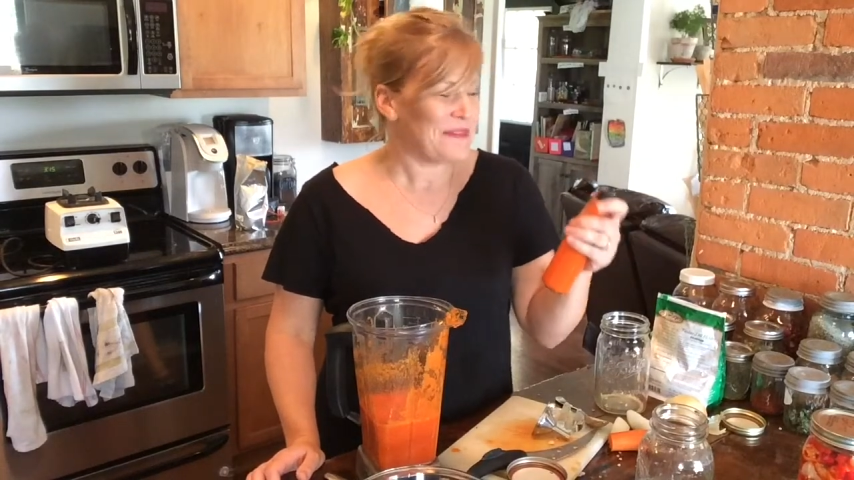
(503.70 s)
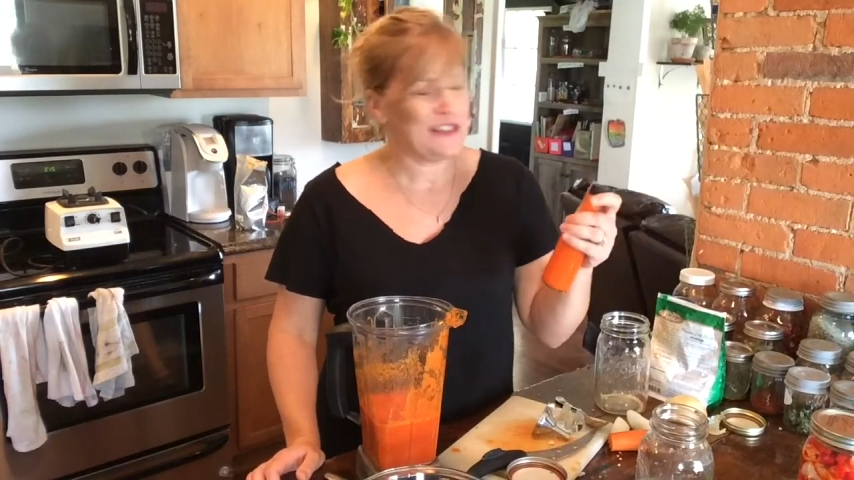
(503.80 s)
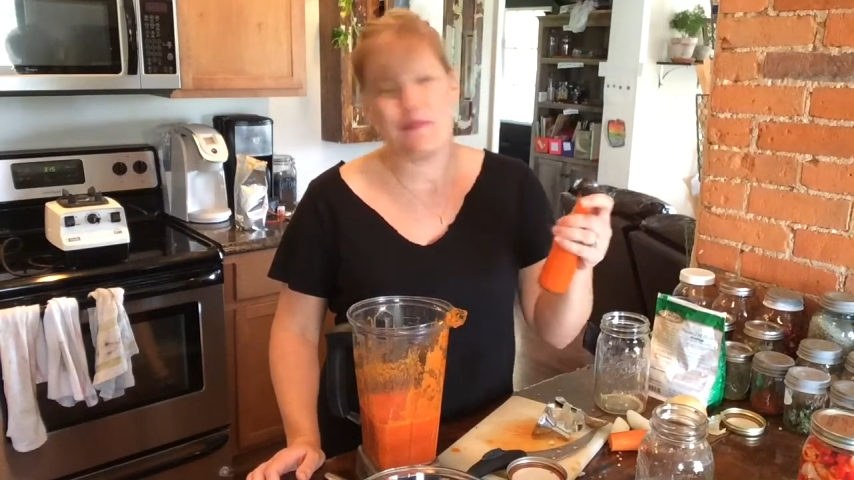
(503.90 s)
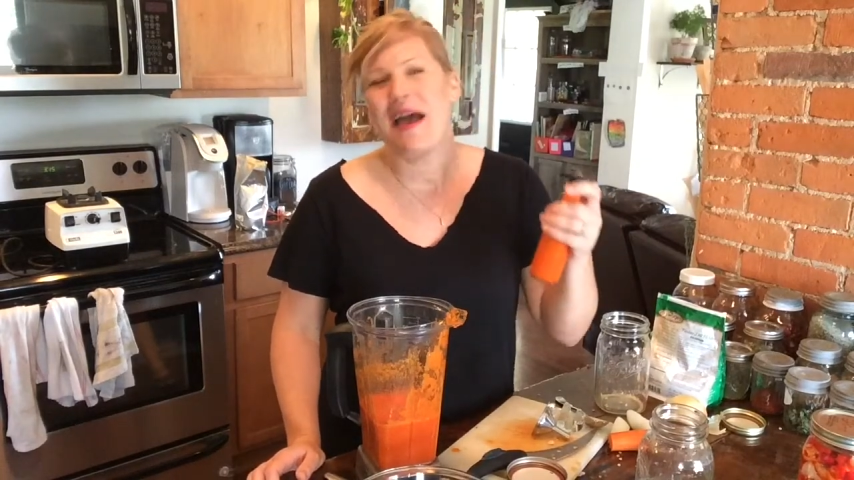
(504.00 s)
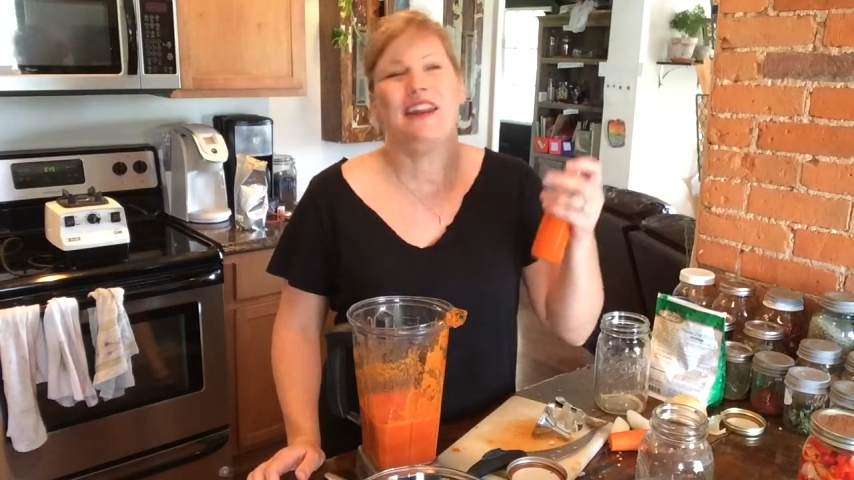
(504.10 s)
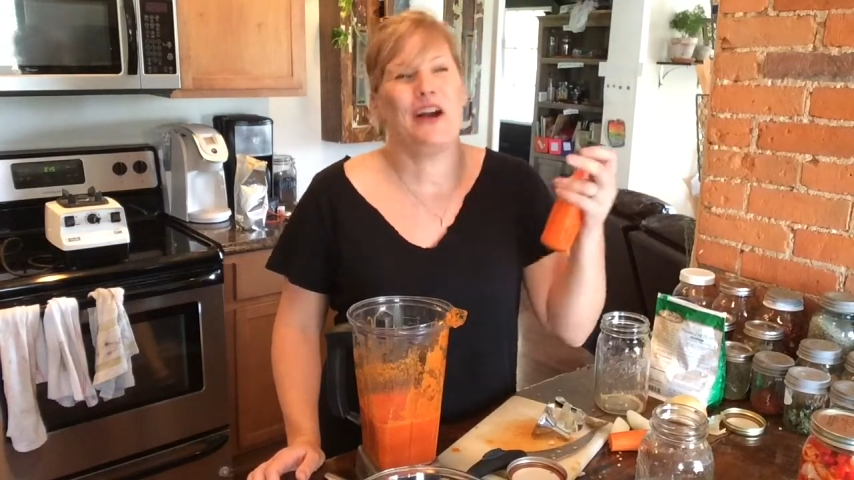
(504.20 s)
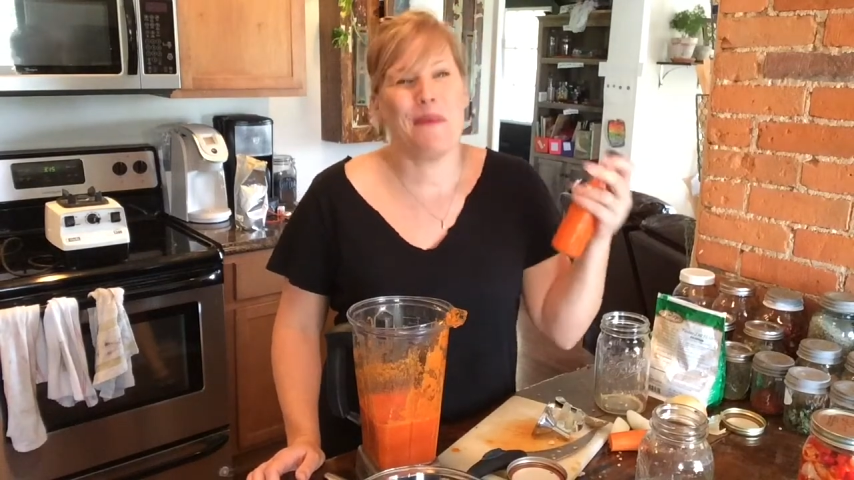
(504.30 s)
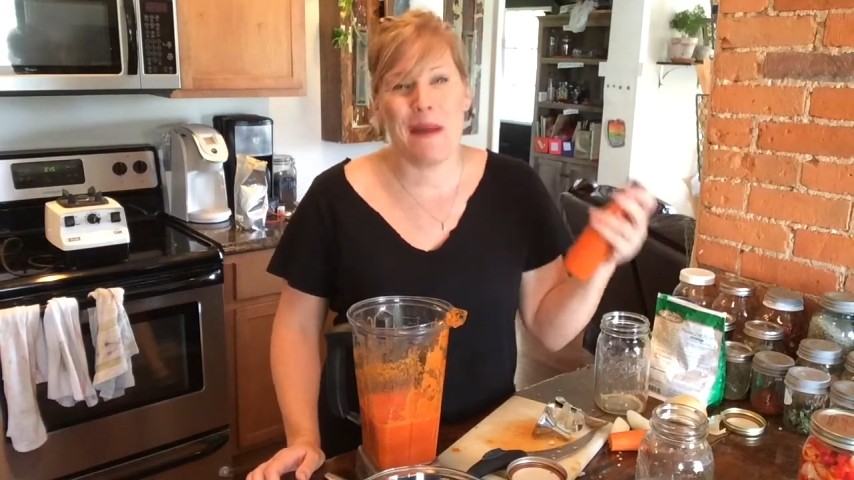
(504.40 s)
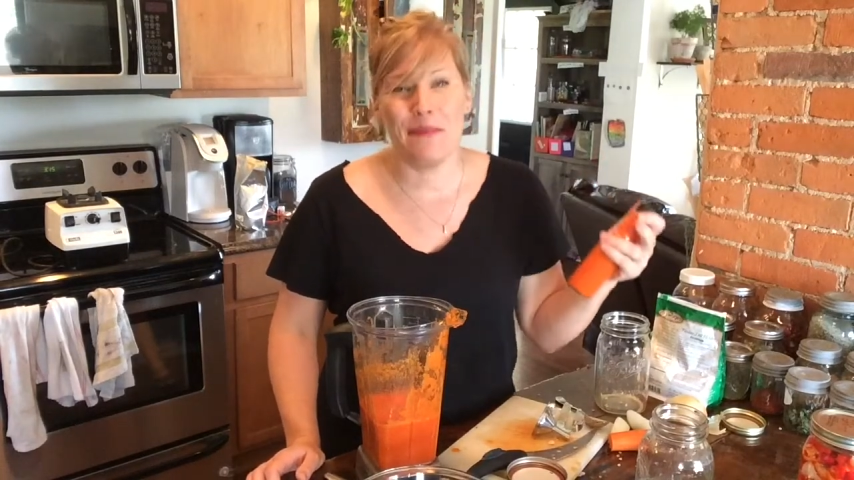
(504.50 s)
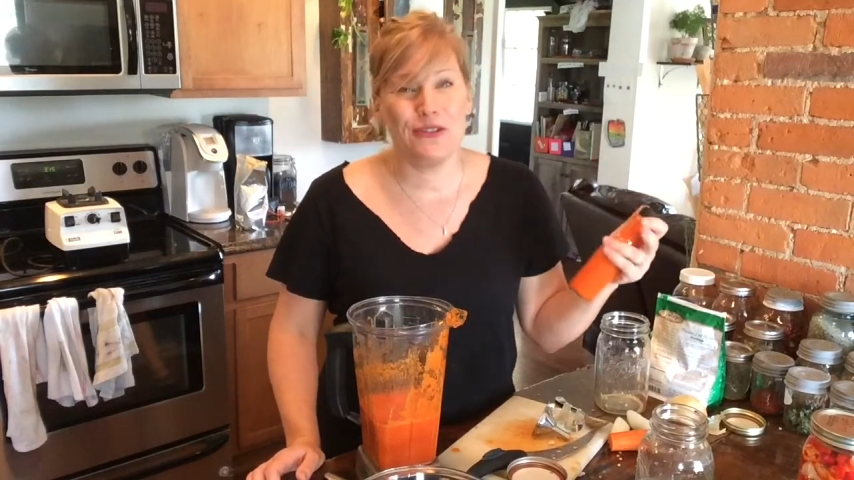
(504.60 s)
depending on
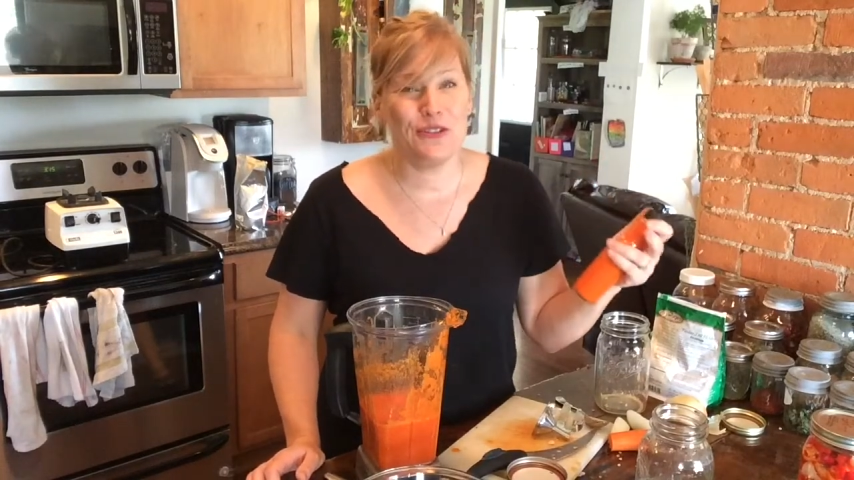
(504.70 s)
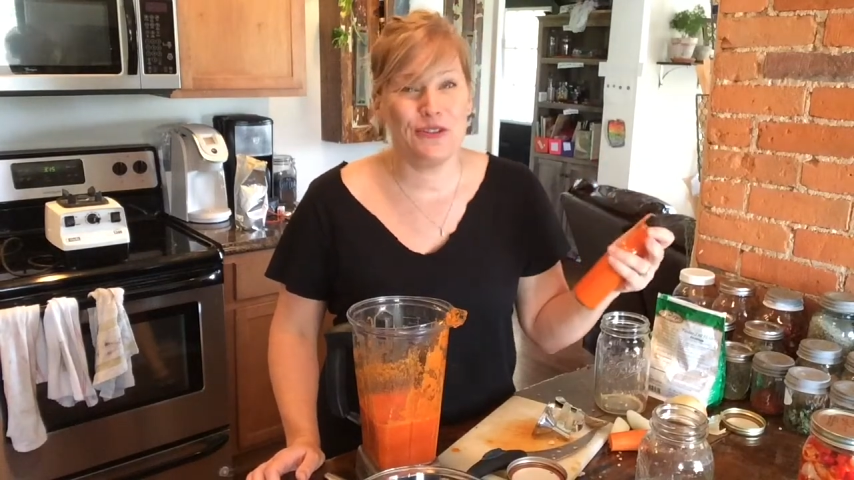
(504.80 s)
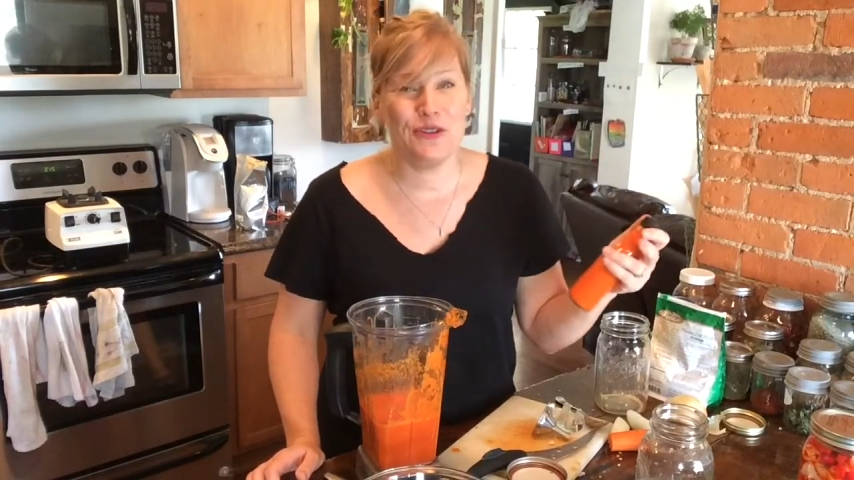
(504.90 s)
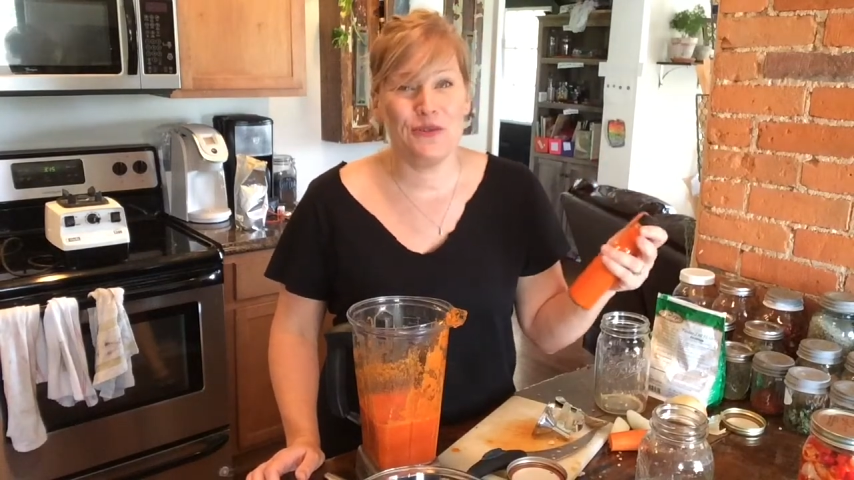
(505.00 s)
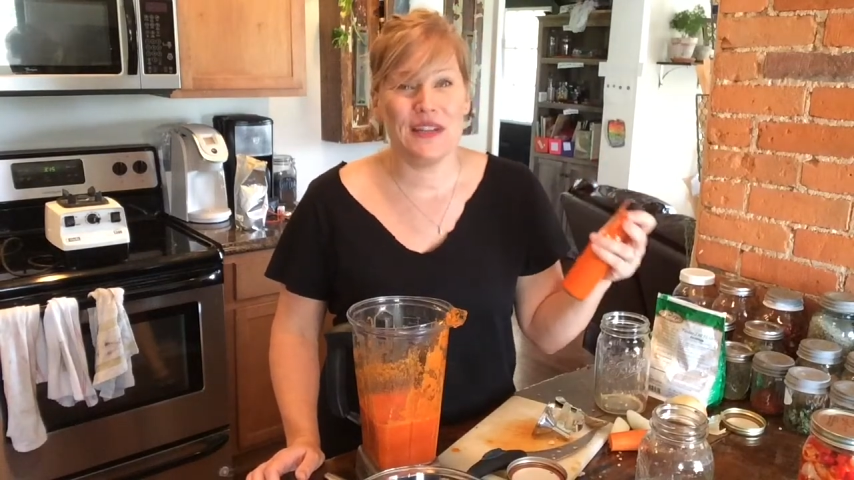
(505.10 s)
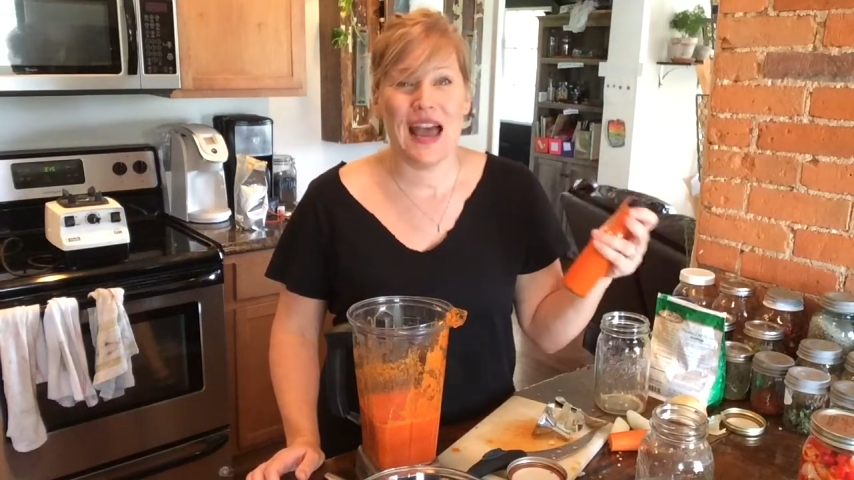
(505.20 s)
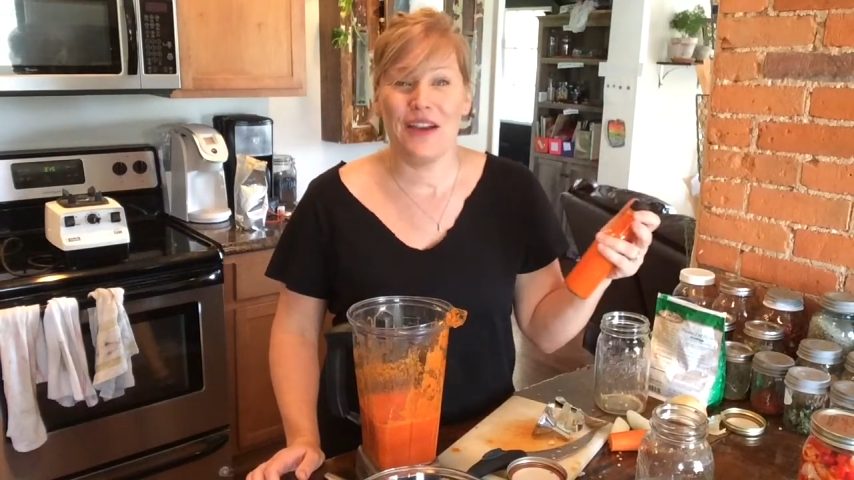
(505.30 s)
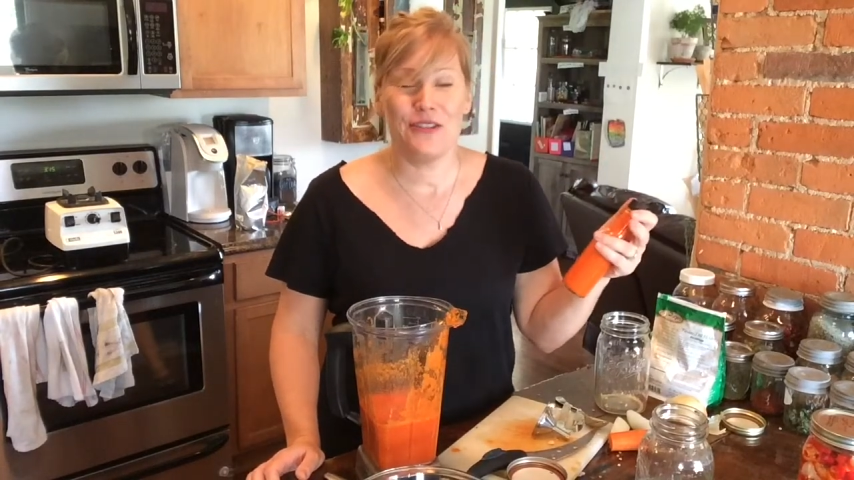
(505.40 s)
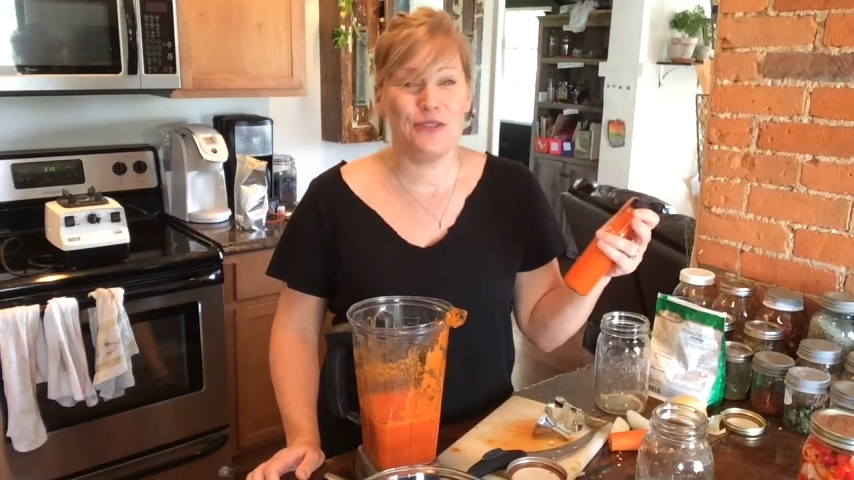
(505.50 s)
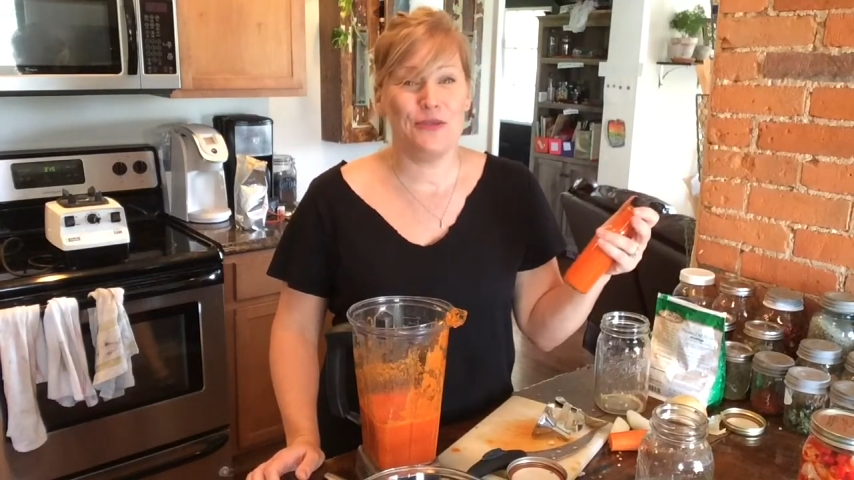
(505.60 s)
what peppers you use and how
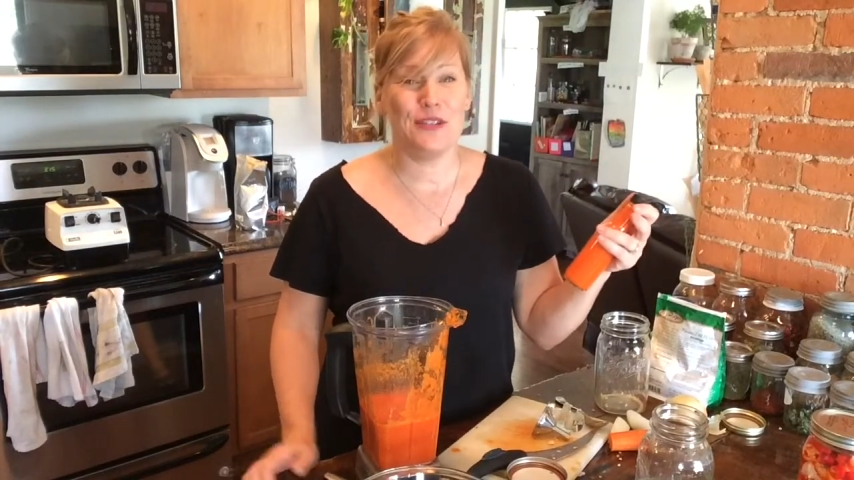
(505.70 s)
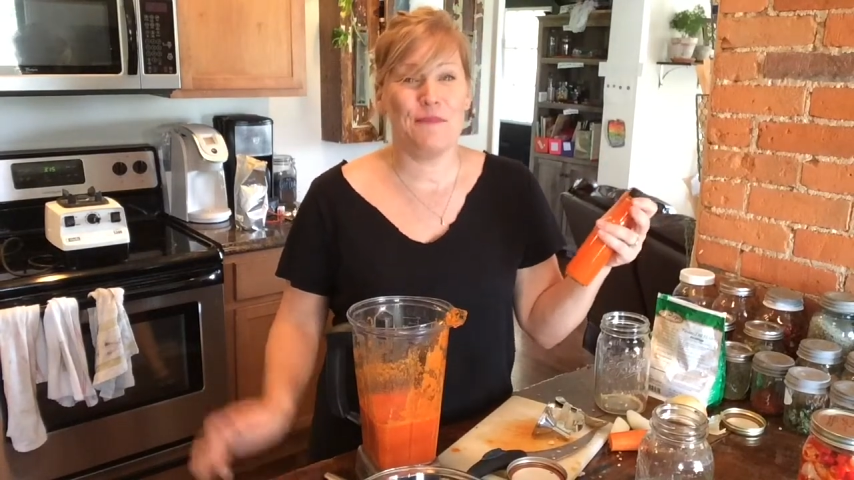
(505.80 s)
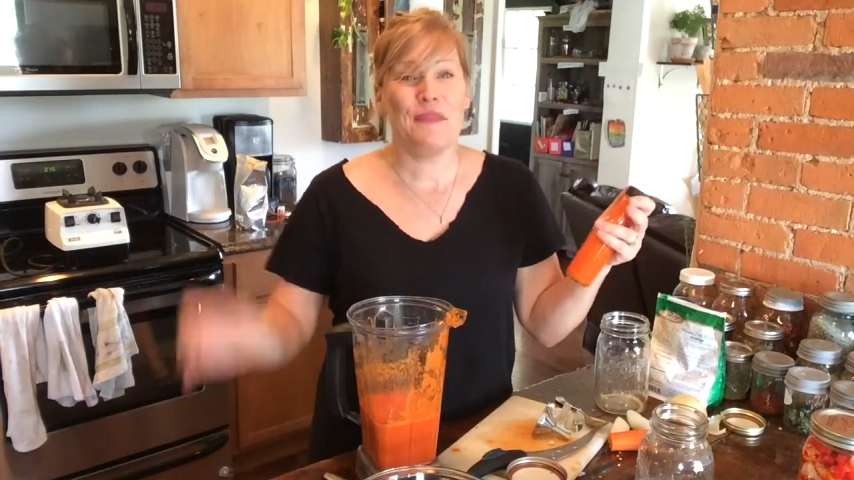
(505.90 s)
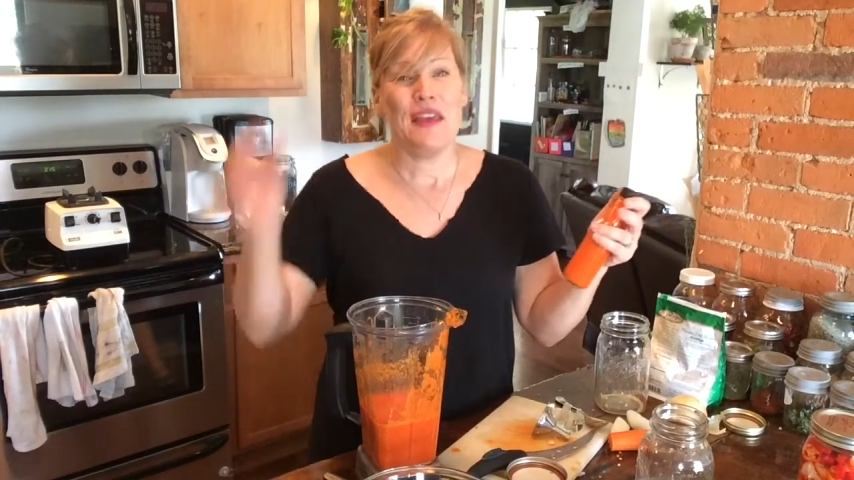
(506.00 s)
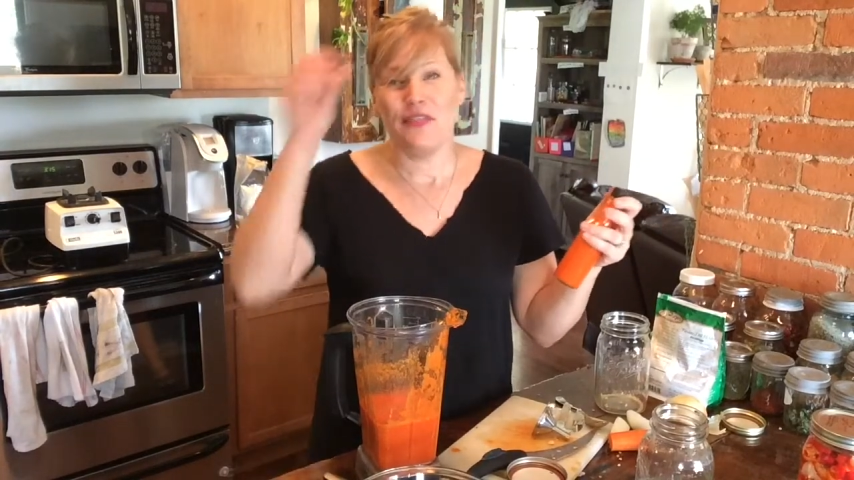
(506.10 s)
you use them.